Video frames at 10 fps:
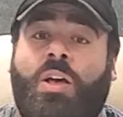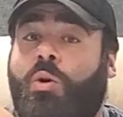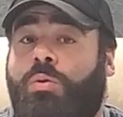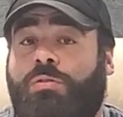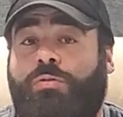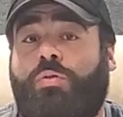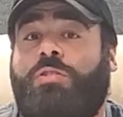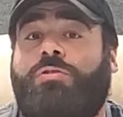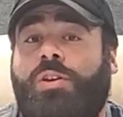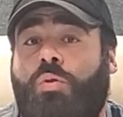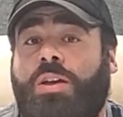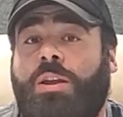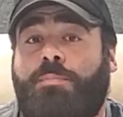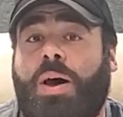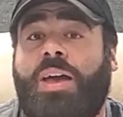was freshly
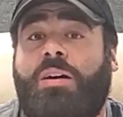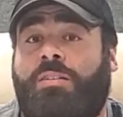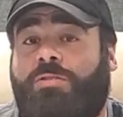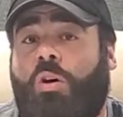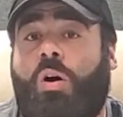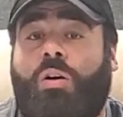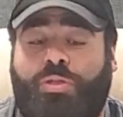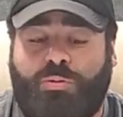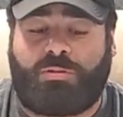graded by us all through